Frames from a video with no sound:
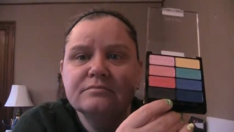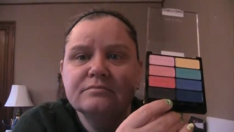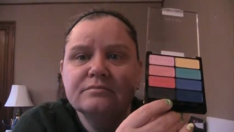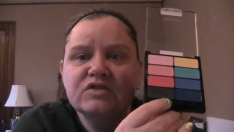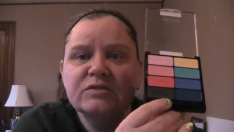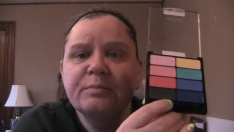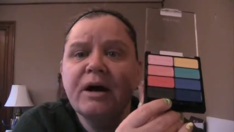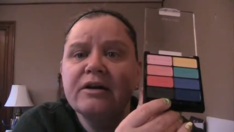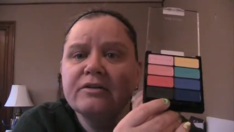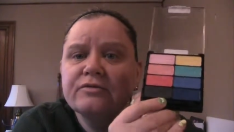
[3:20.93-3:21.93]

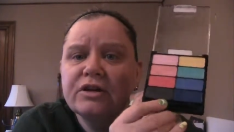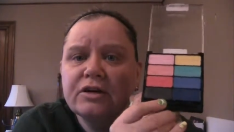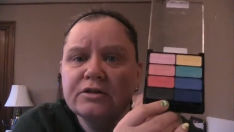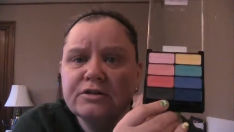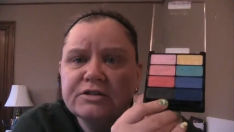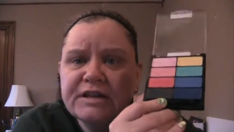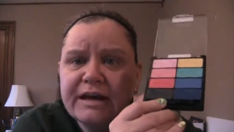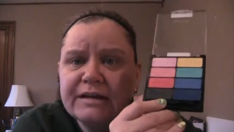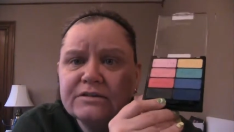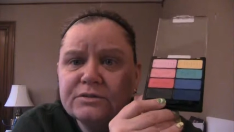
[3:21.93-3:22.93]
spot of color to
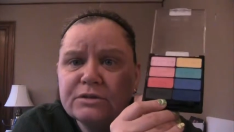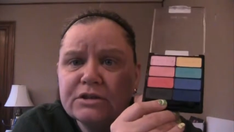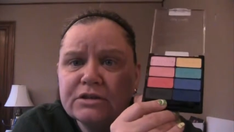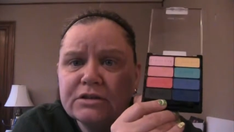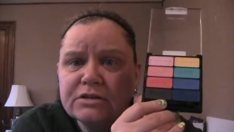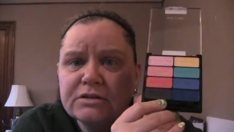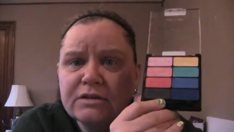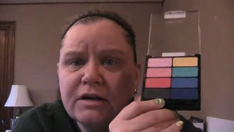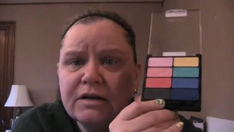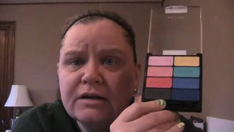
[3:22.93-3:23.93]
add to a look,
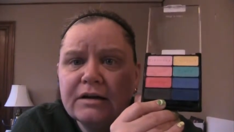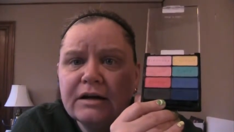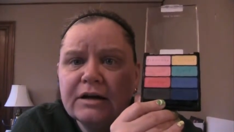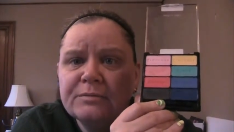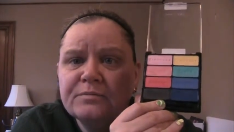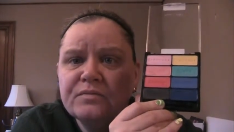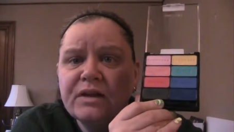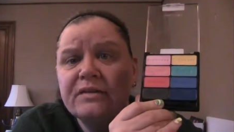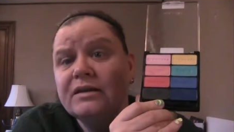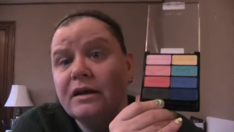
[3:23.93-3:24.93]
and
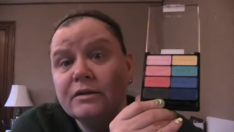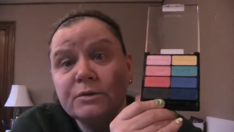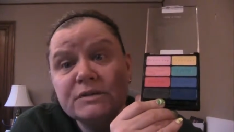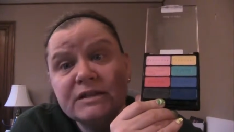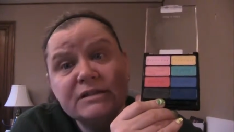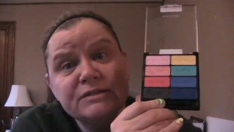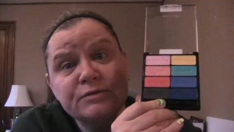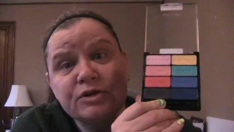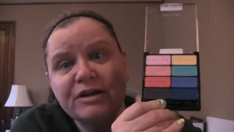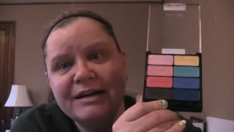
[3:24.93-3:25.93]
the yellow is nice
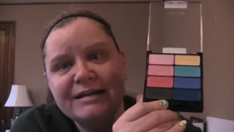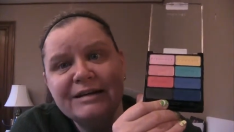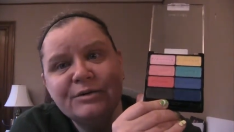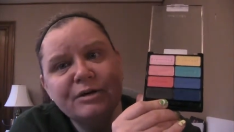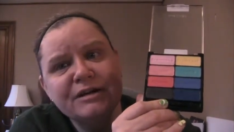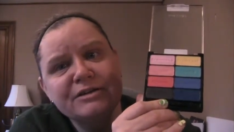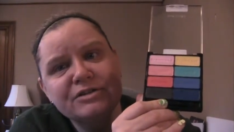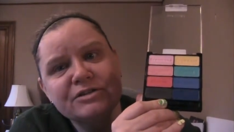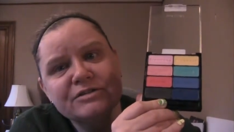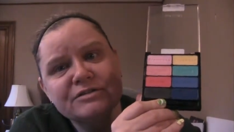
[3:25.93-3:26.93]
for any Oregon
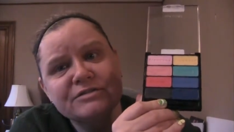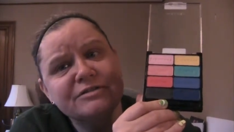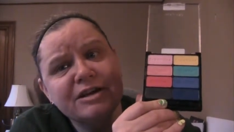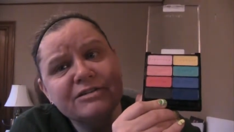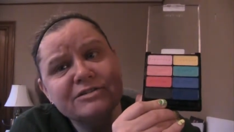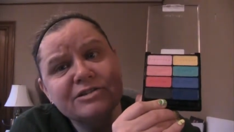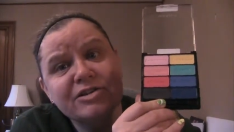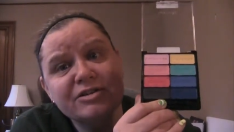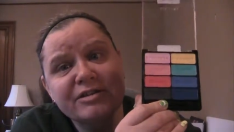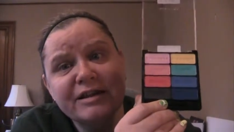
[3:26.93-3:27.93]
Ducks
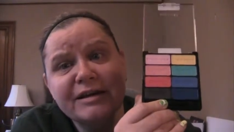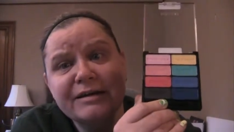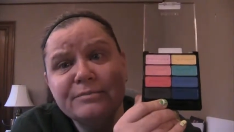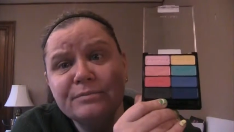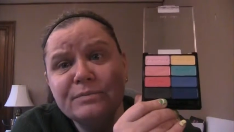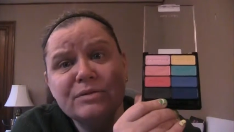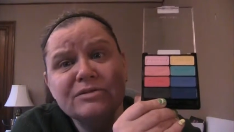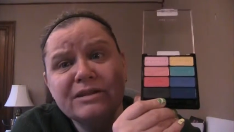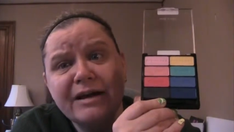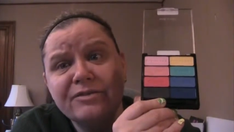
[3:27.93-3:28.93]
look that I
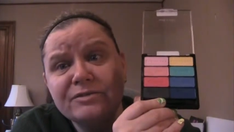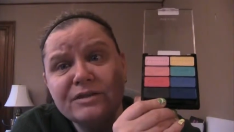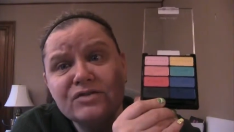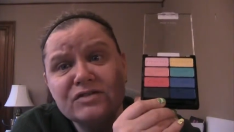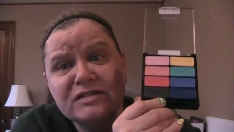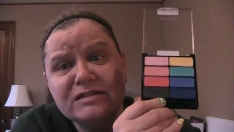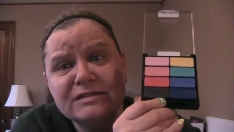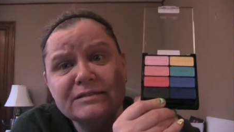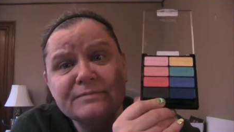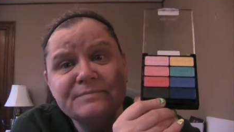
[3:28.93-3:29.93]
pulled out this
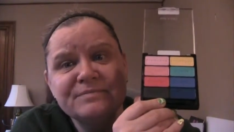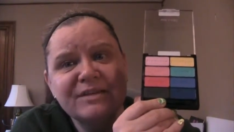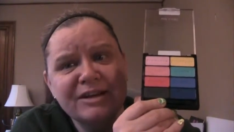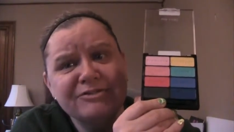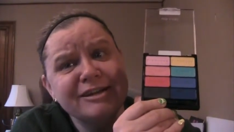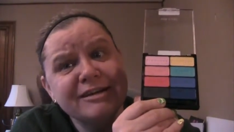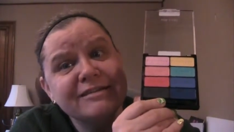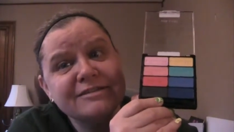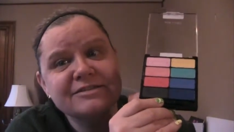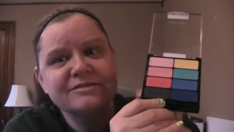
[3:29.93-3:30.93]
season. Go
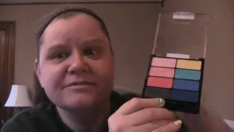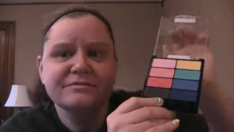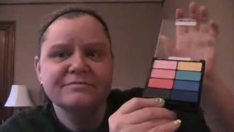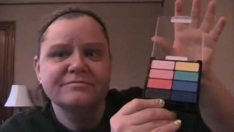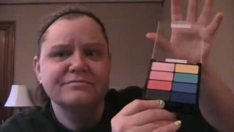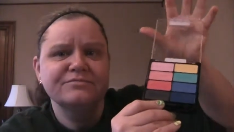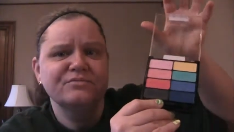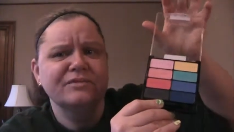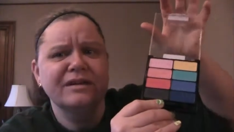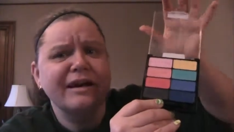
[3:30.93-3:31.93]
Ducks.
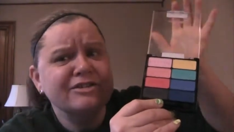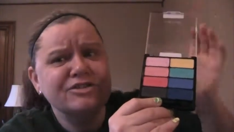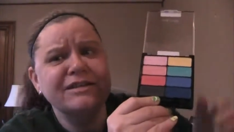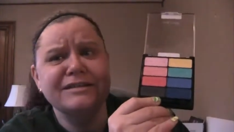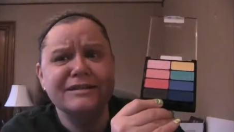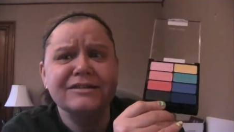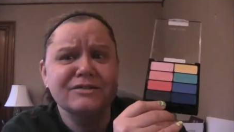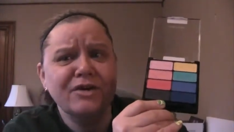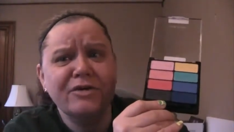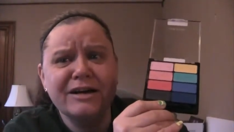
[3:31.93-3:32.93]
Actually, the Ducks
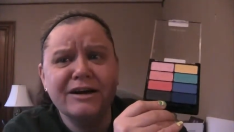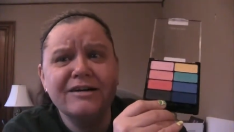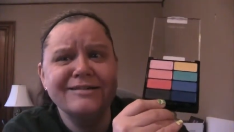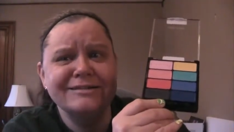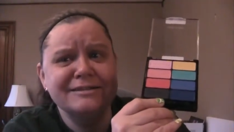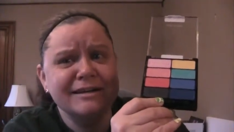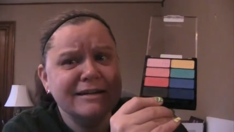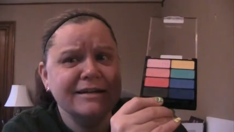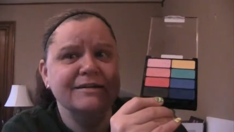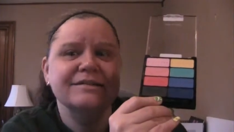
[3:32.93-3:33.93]
have already gone and
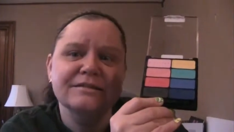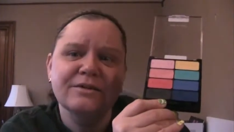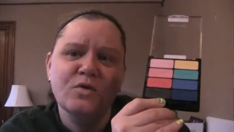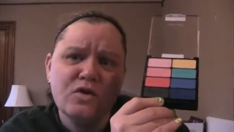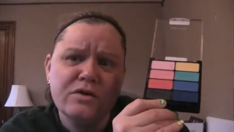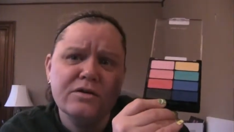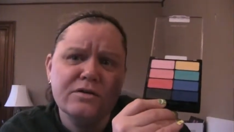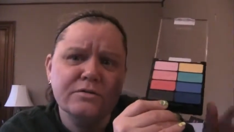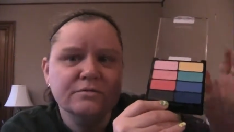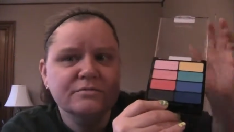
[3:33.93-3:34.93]
done it. Woo!